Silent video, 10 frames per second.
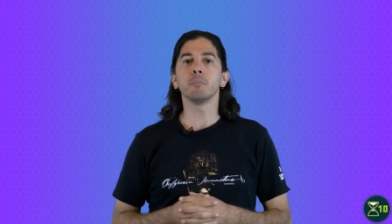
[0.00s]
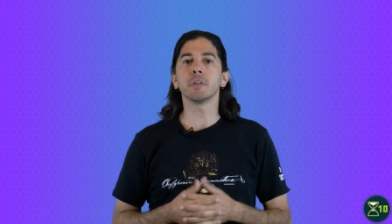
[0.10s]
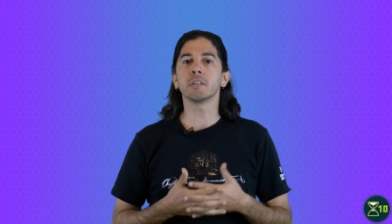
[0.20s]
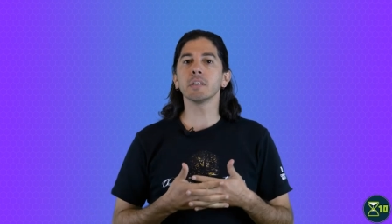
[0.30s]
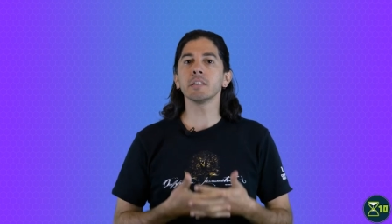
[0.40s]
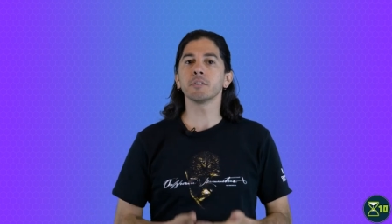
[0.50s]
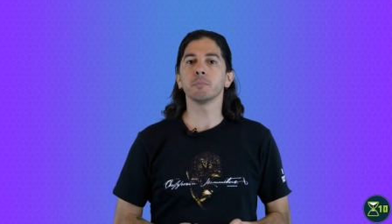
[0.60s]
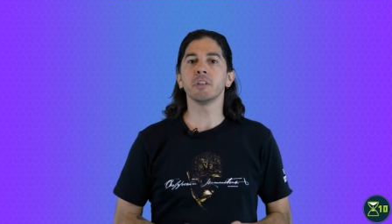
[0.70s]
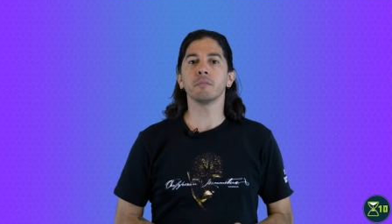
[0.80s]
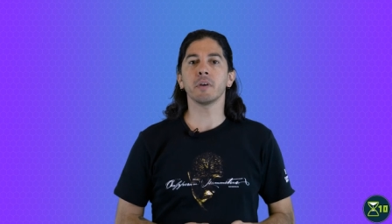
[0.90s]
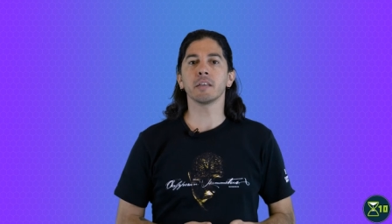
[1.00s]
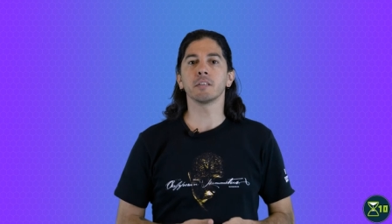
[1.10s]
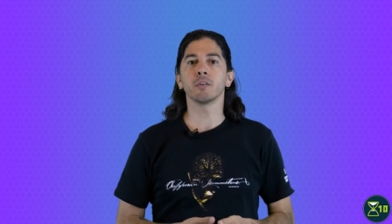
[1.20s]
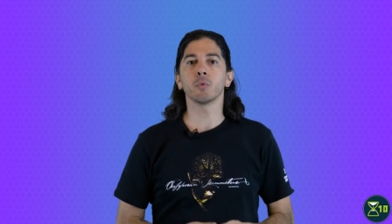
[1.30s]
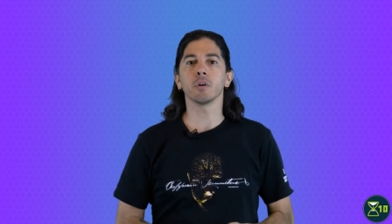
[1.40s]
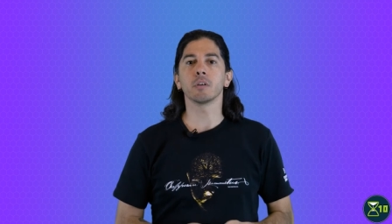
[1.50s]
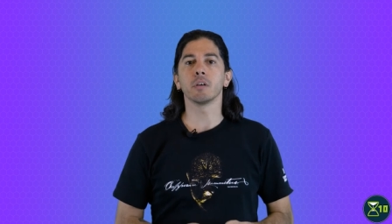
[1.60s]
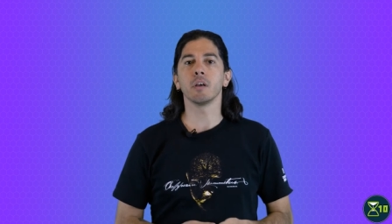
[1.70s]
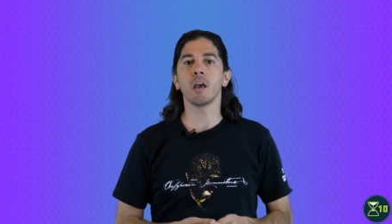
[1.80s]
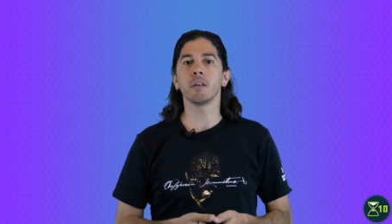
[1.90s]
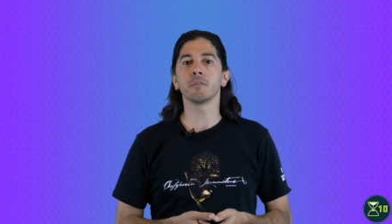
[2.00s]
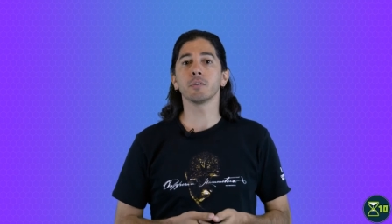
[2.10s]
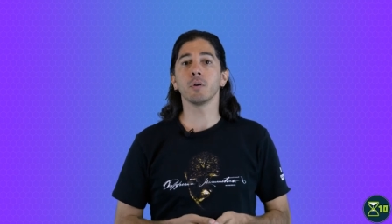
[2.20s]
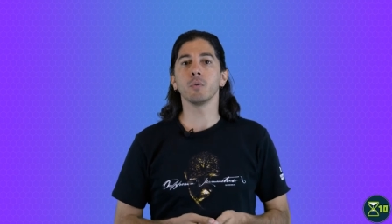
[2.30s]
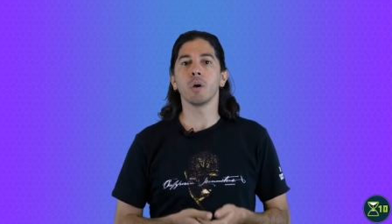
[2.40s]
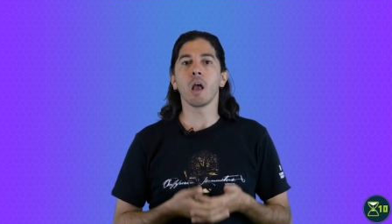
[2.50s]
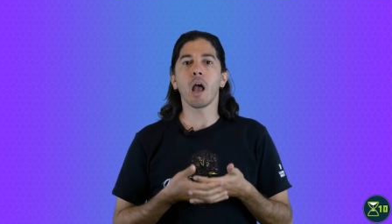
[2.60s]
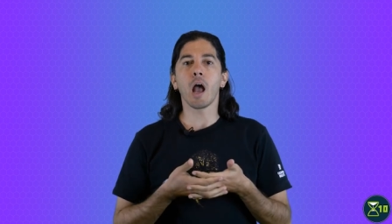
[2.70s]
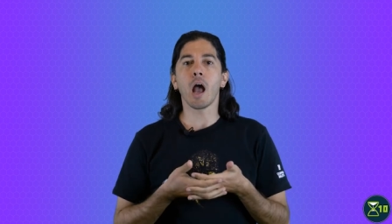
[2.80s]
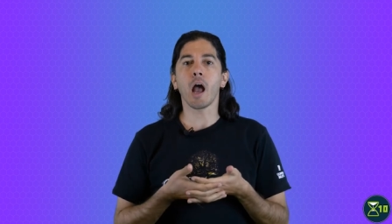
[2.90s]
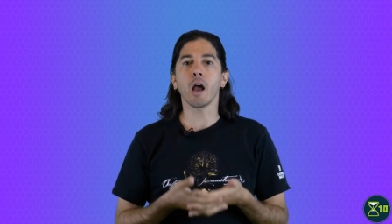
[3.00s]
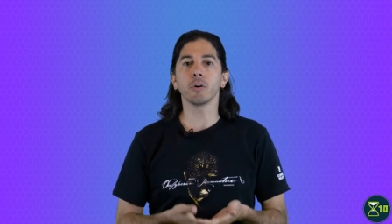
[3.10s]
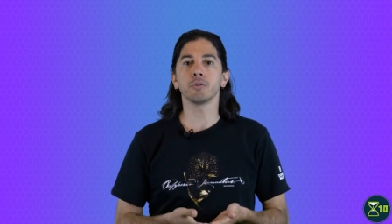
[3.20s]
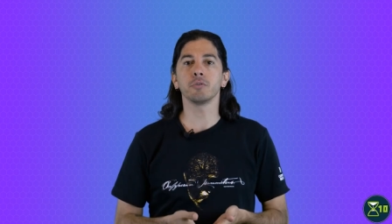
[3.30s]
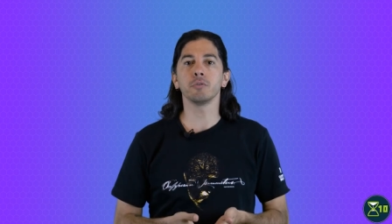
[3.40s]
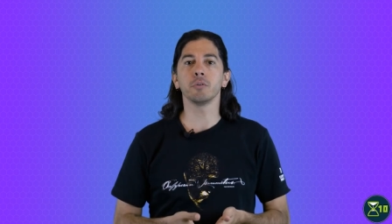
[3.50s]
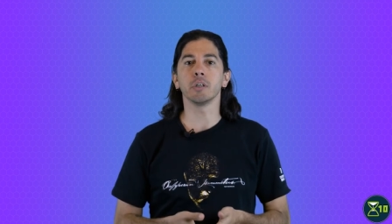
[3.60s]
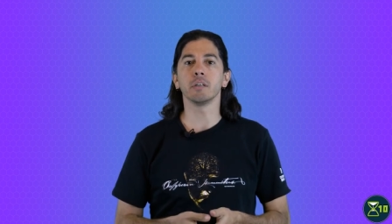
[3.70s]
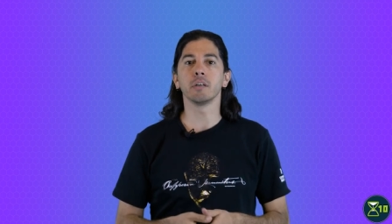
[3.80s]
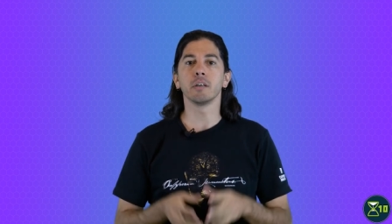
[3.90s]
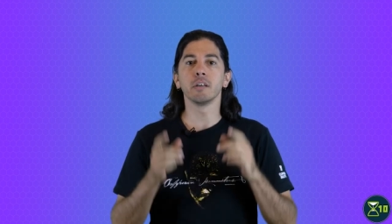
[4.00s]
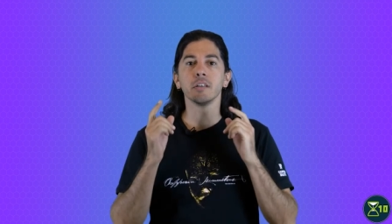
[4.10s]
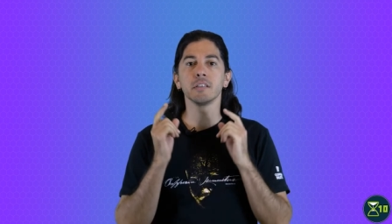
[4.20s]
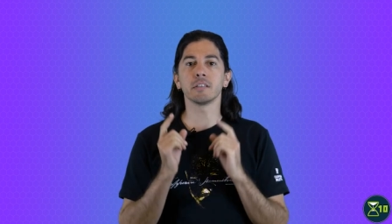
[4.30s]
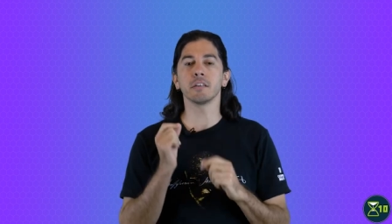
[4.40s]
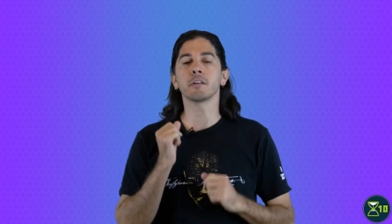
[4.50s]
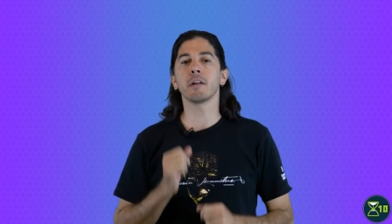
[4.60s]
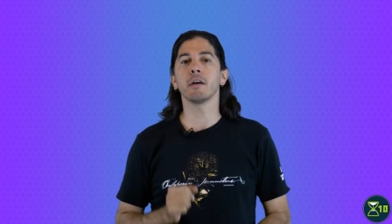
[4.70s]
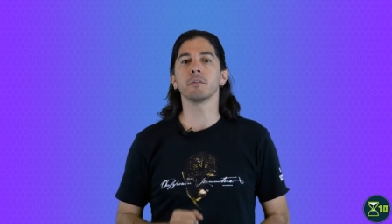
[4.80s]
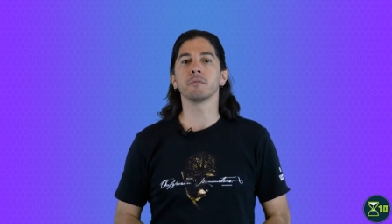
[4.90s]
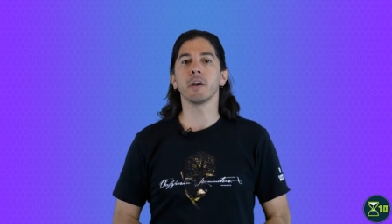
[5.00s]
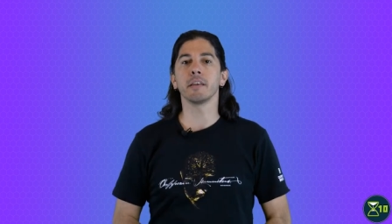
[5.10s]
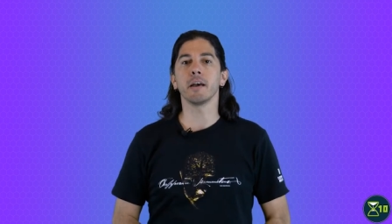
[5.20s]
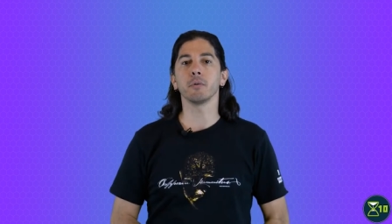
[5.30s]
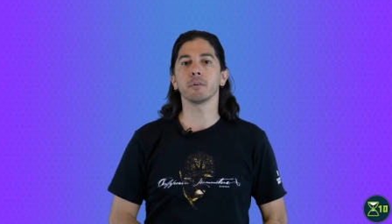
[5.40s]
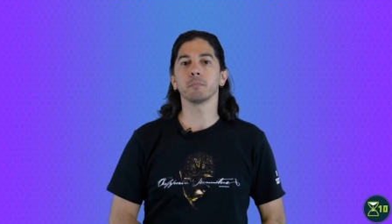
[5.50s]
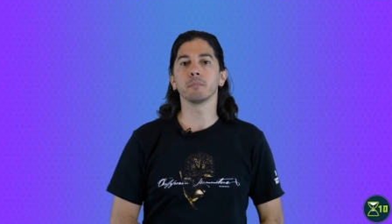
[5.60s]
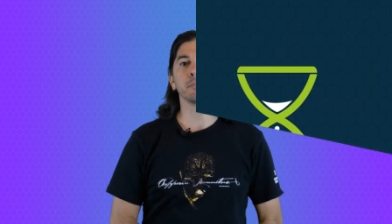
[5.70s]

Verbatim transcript: But does intermittent fasting work? And if so, how should you do it? Stick around to find out.